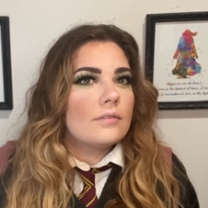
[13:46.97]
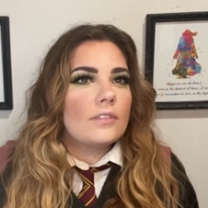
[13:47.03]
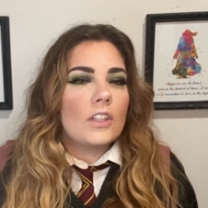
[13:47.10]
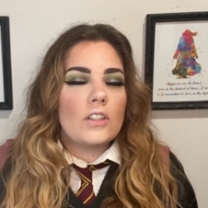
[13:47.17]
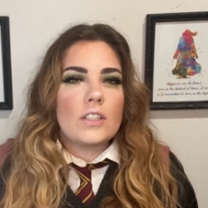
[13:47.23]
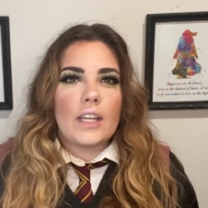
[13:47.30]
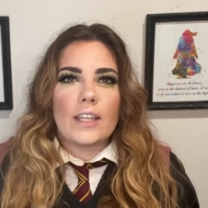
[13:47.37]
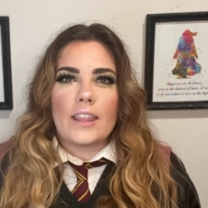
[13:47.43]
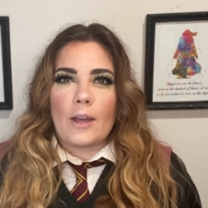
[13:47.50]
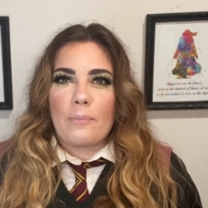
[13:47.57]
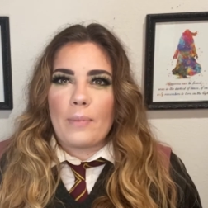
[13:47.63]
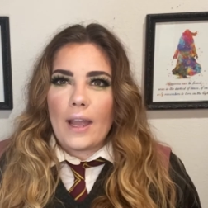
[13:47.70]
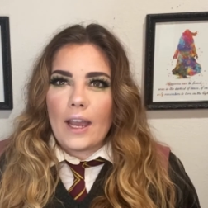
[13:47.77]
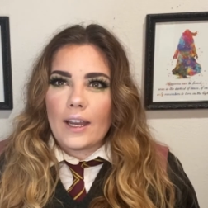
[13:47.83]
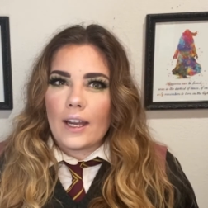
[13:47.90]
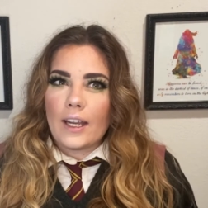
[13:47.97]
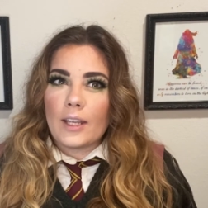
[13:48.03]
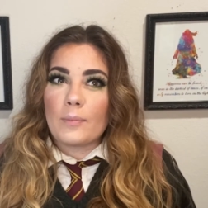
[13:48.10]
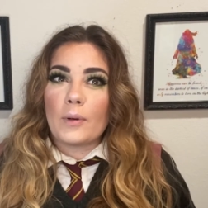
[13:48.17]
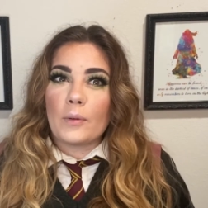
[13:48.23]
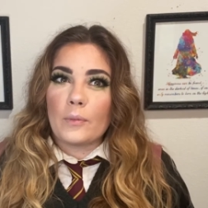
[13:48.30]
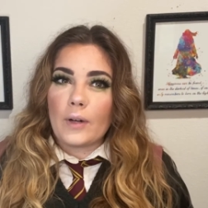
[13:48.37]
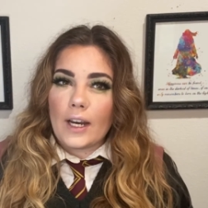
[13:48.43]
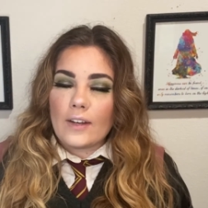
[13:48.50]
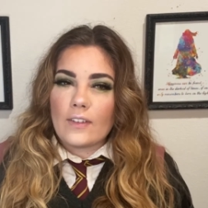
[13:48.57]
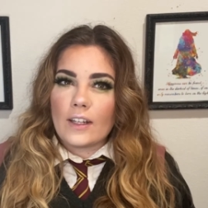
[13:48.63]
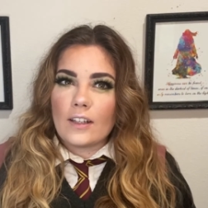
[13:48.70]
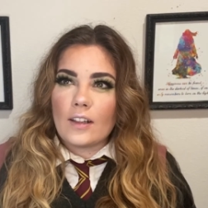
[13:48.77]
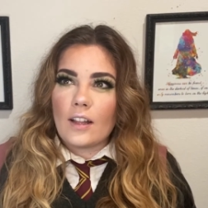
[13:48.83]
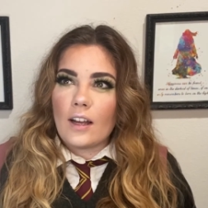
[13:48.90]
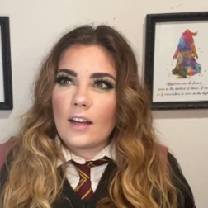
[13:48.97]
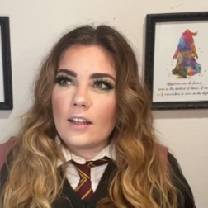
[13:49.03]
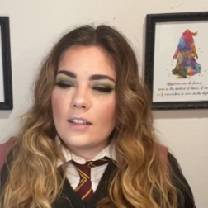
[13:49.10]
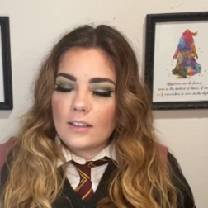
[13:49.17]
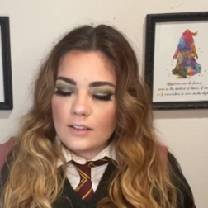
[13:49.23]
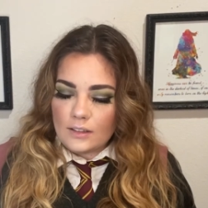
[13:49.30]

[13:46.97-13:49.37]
You take that back. I am a Ravenclaw.